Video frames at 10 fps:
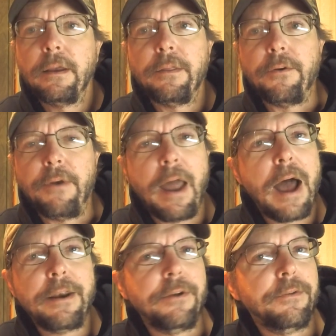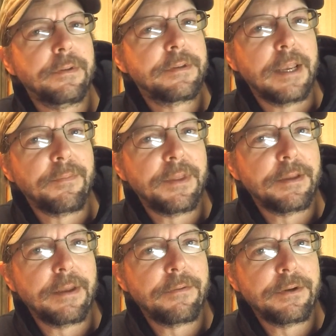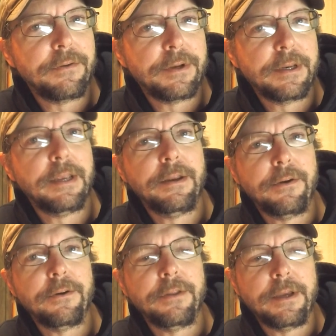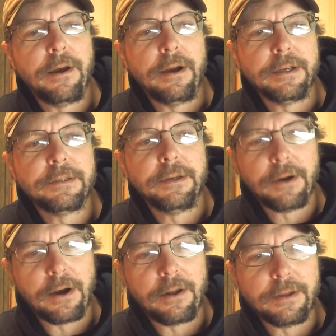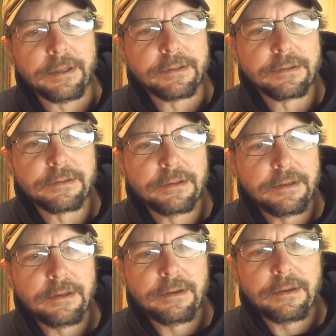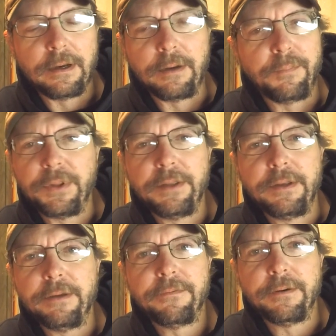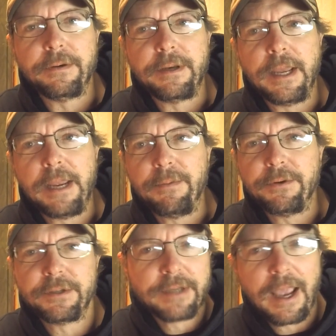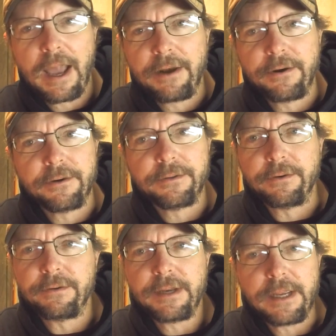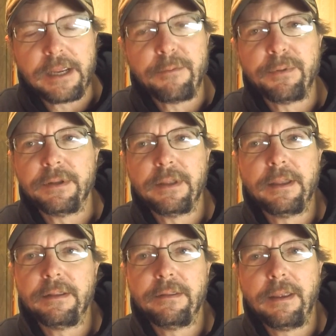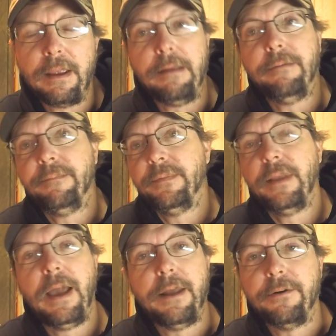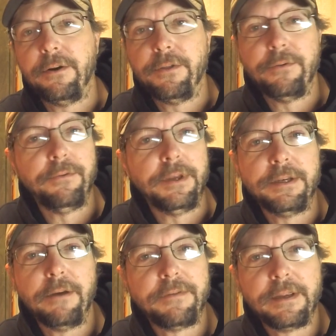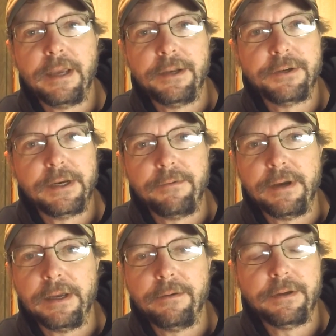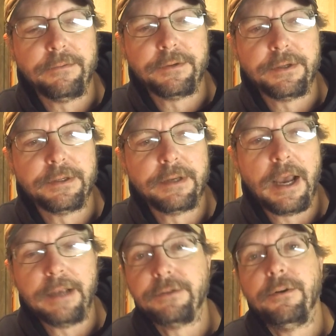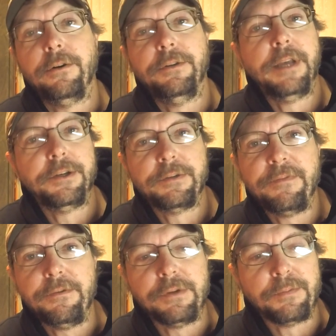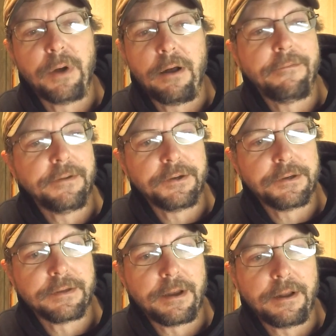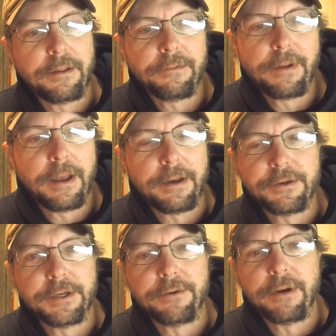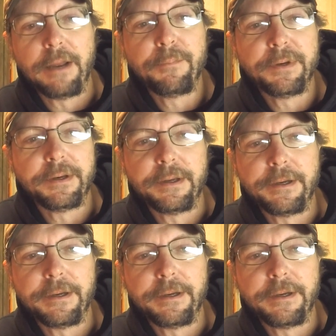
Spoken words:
They're not doing the same thing they were doing in early August at all. It's a completely different game. They're scattered, they're deep, and I don't know, they're really tough to catch anyway. It was just, I struggled to catch a few small fish all on a jigging wrap, and